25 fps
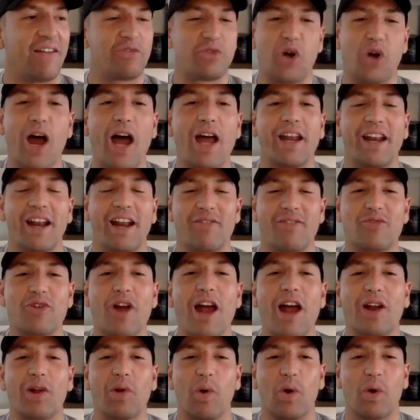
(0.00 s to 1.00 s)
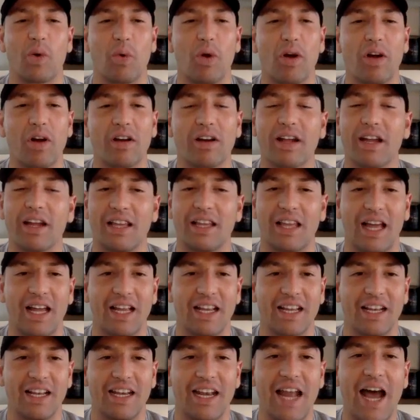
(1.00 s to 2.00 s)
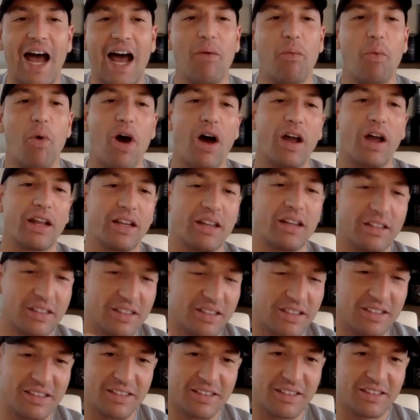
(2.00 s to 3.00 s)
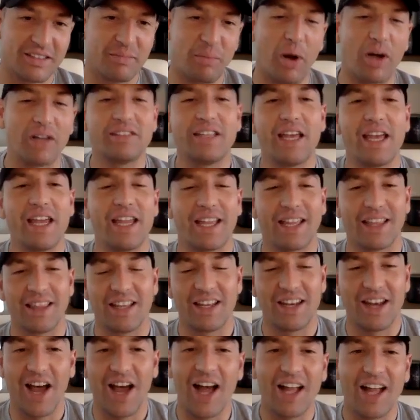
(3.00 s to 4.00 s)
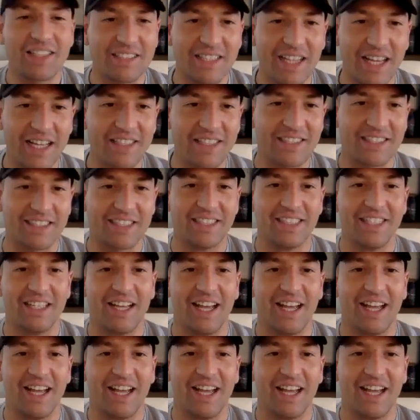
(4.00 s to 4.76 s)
tried it. I've tried going to work and like not wanting to partake in the nonsense.